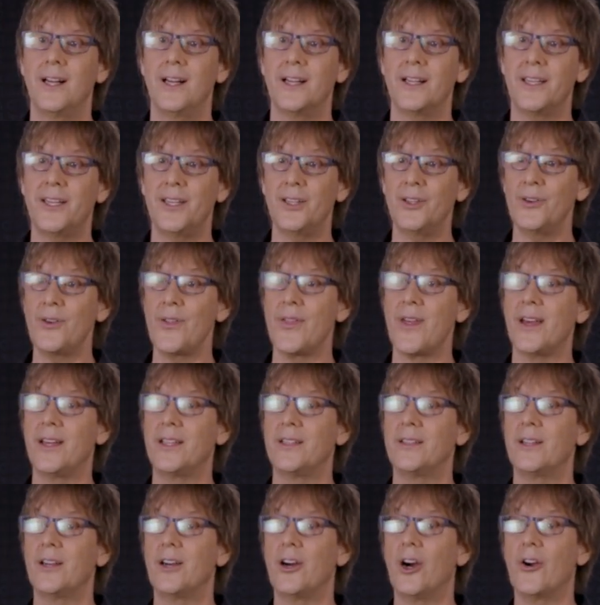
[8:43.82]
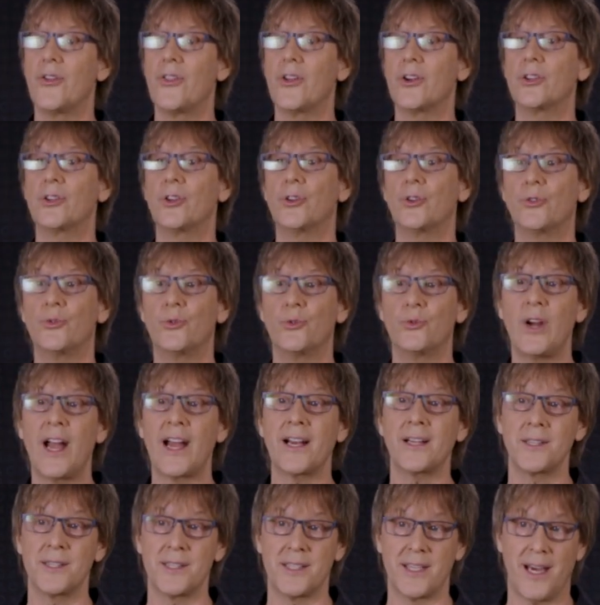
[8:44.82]
Here, then, are the
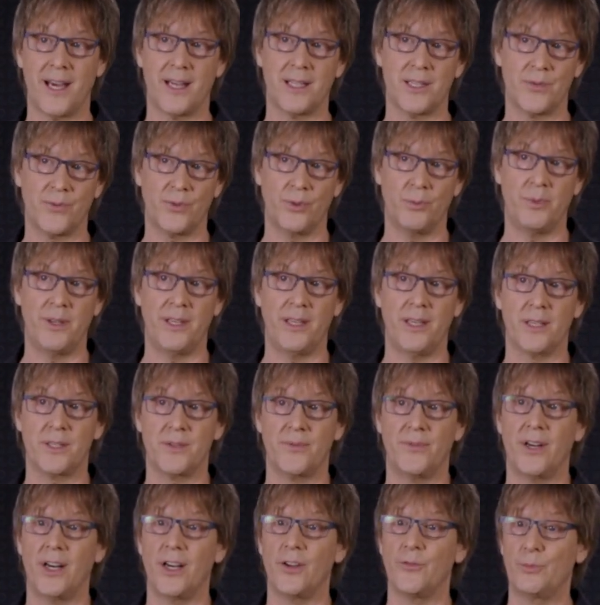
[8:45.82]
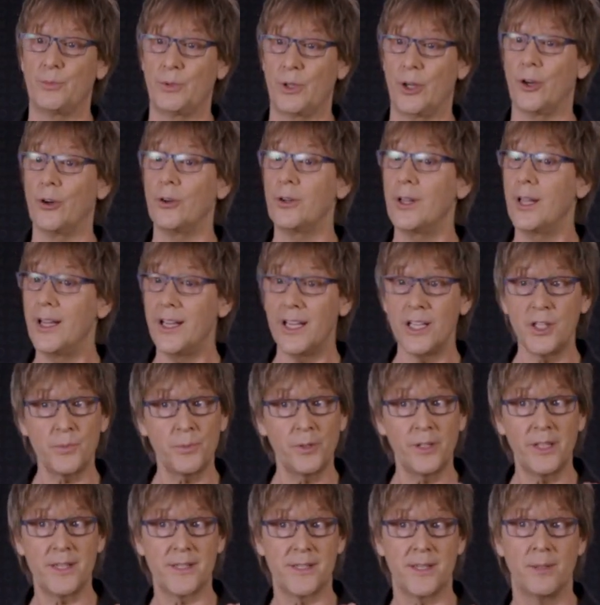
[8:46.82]
correct stats for PS5 Pro. It's
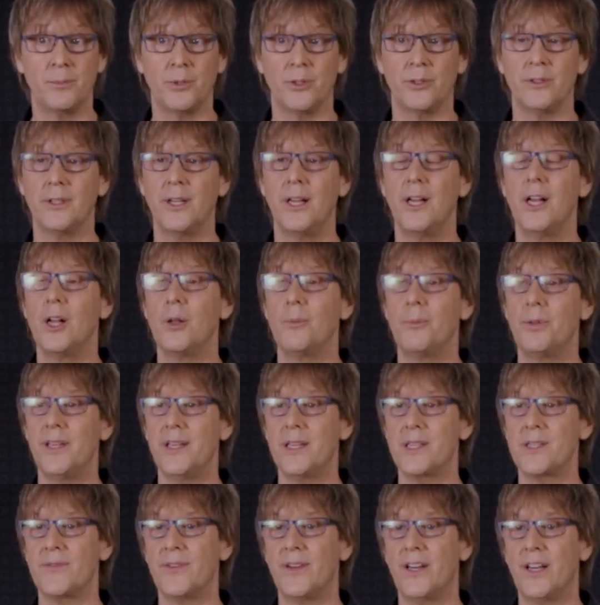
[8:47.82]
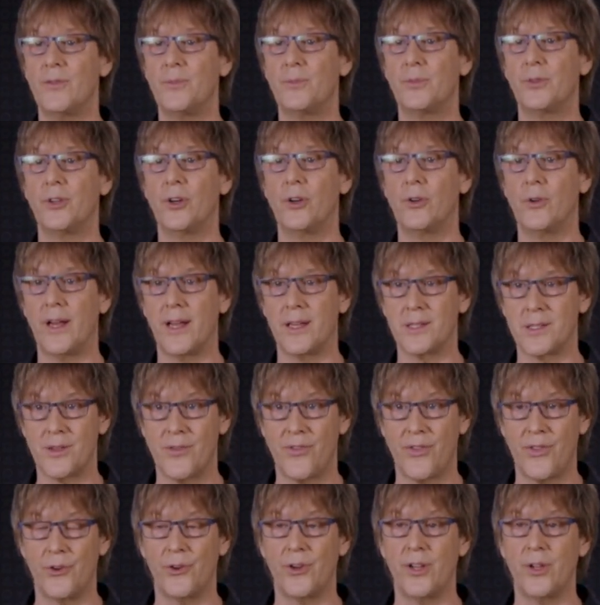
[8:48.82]
pretty simple. PS5 Pro has
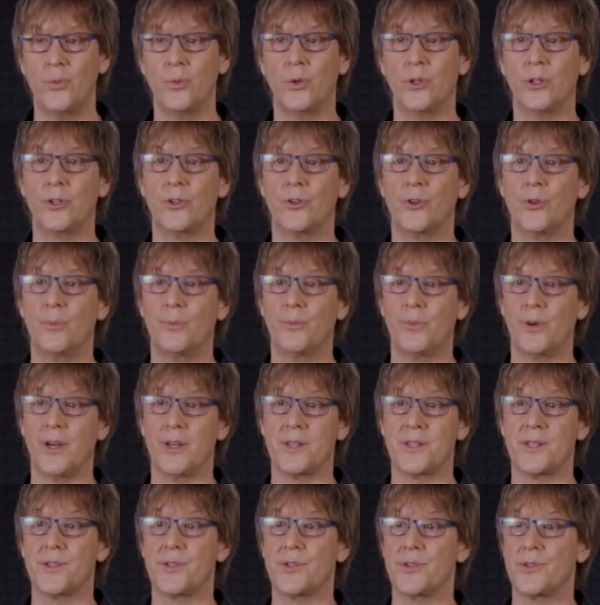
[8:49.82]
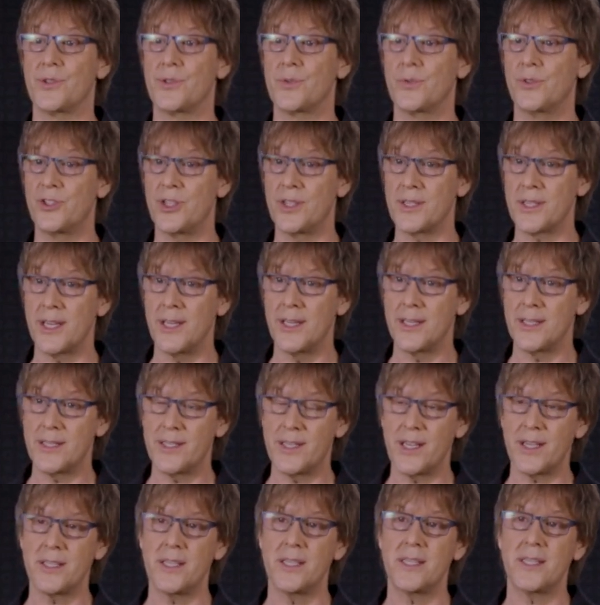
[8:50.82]
30 workgroup processors, which is
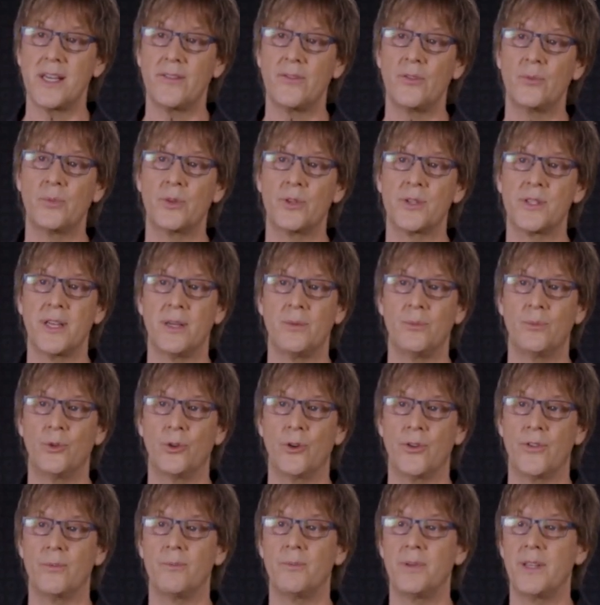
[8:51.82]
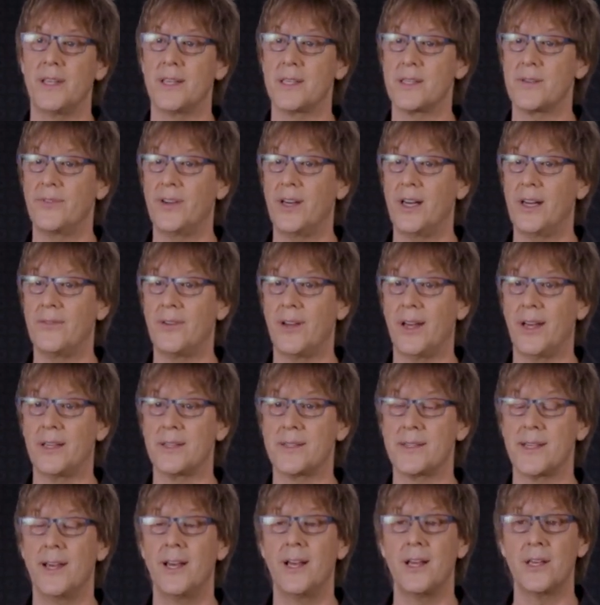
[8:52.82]
67% more than PS5
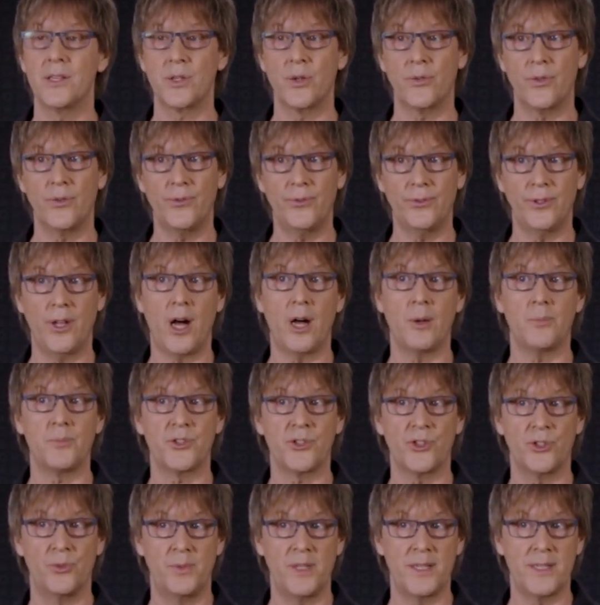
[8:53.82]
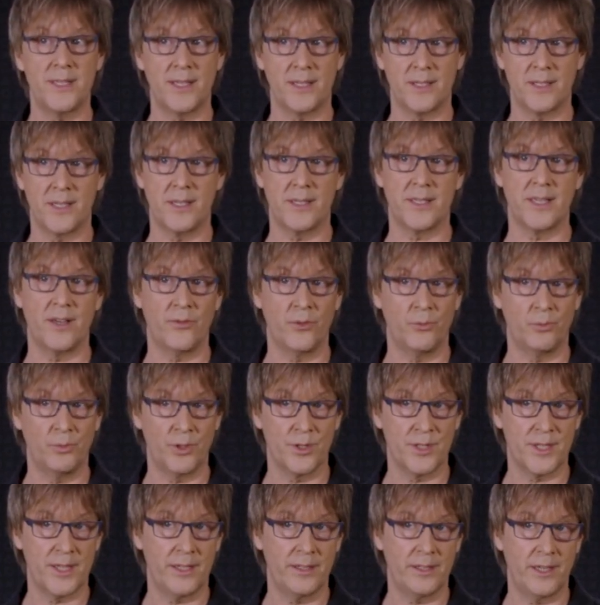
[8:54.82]
has, so the flops should be
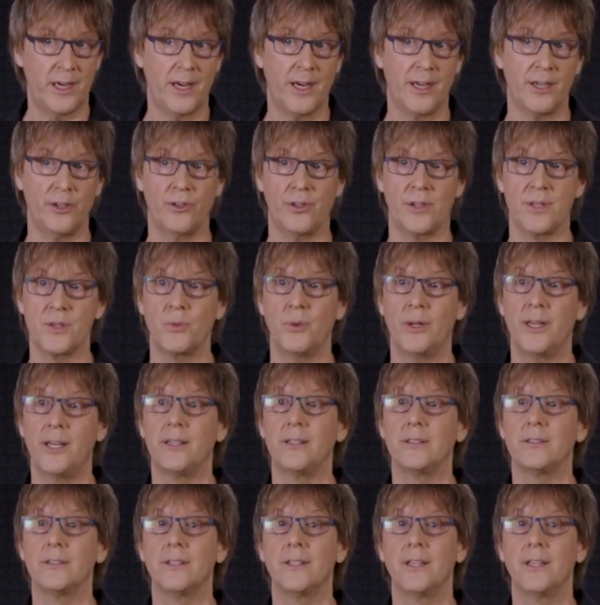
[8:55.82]
67% higher as well.